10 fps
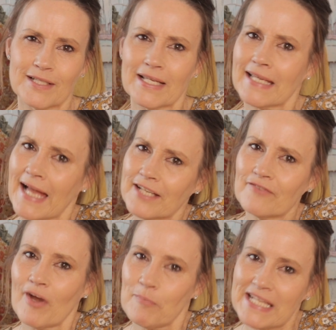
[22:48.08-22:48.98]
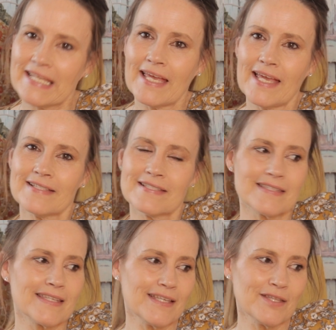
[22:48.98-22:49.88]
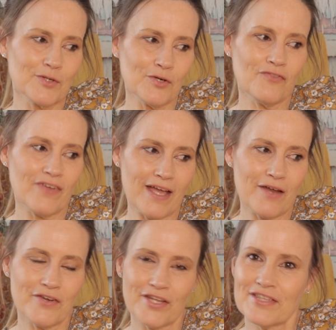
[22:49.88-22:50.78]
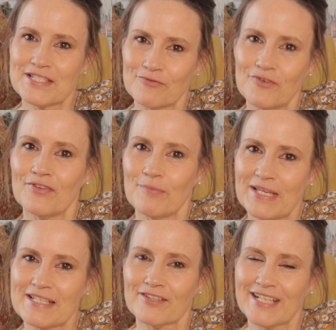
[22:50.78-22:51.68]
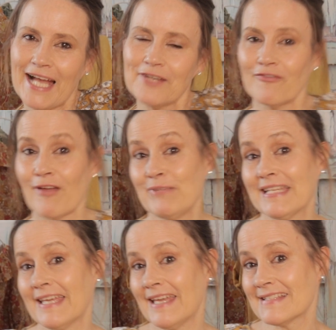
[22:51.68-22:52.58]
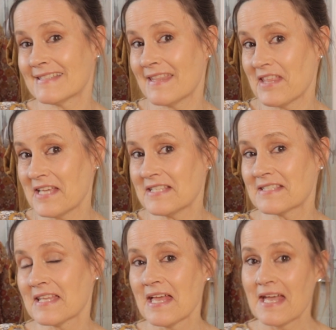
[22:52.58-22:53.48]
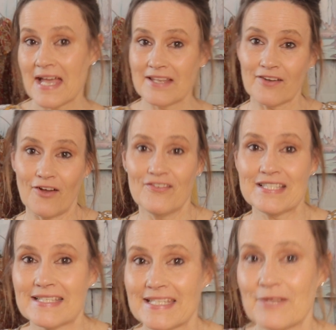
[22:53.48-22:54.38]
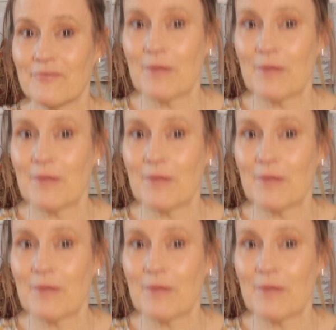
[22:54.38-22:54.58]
it kind of replicates the, the cuff area, this ruffle bit, kind of replicates this, and obviously it